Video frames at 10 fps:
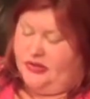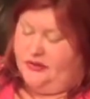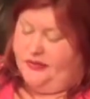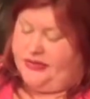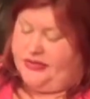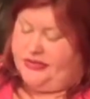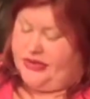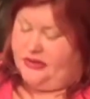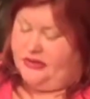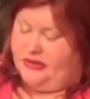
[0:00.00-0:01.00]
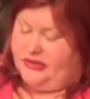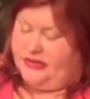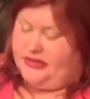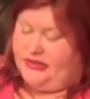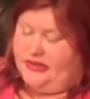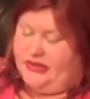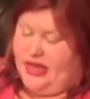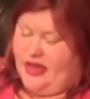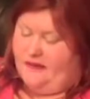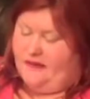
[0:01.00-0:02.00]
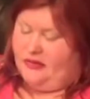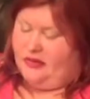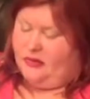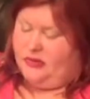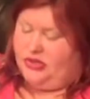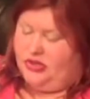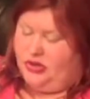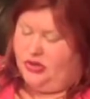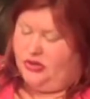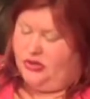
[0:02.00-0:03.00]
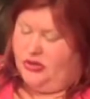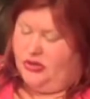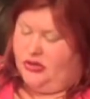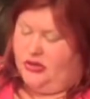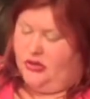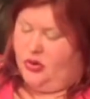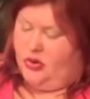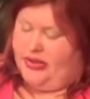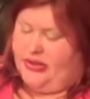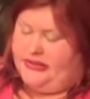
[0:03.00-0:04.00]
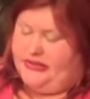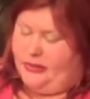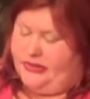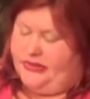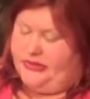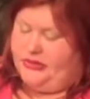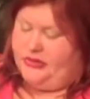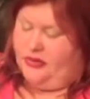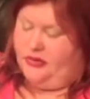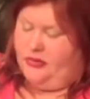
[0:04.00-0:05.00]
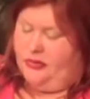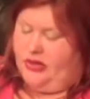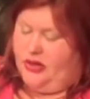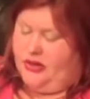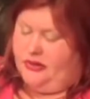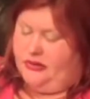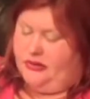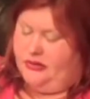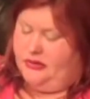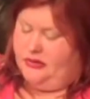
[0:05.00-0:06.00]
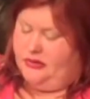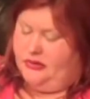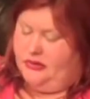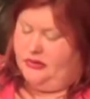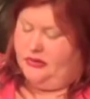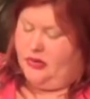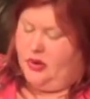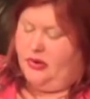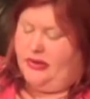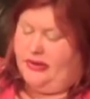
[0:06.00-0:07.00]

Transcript: First it stuck, then suddenly it gave, and with a jerk, Coraline stumbled into the dark room beyond. Coraline